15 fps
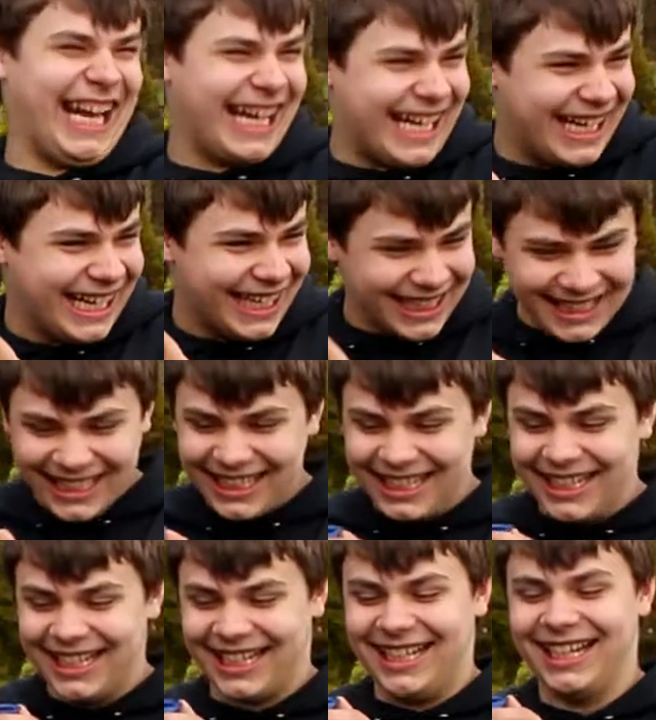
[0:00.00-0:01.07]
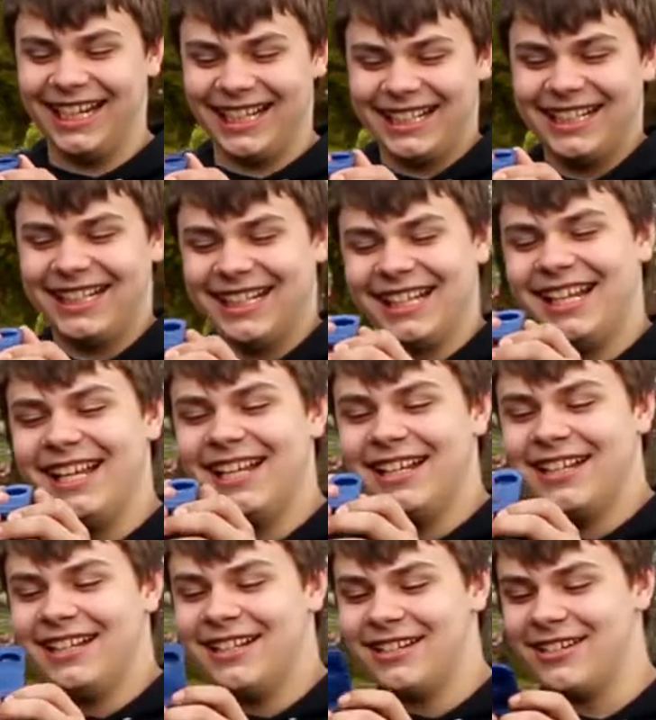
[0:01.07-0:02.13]
What?
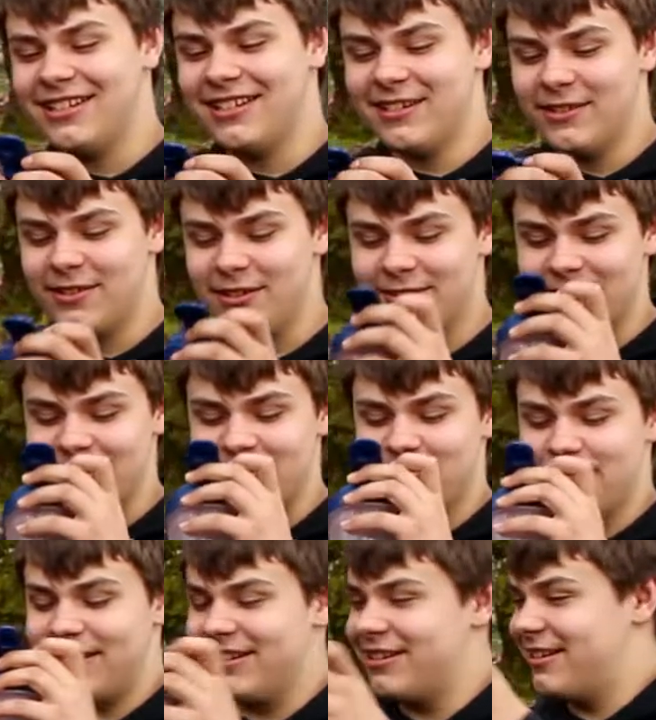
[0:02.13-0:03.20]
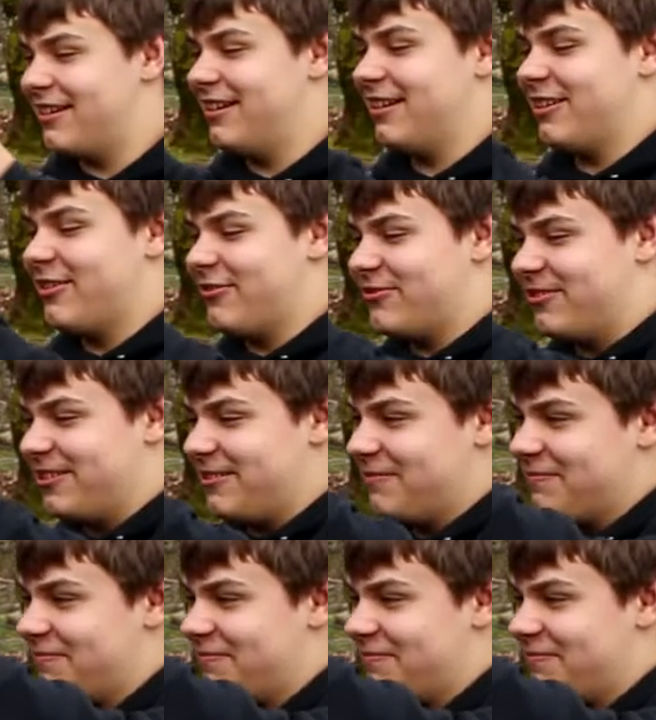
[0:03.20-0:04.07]
What? Don't worry about it. Alright, go for it.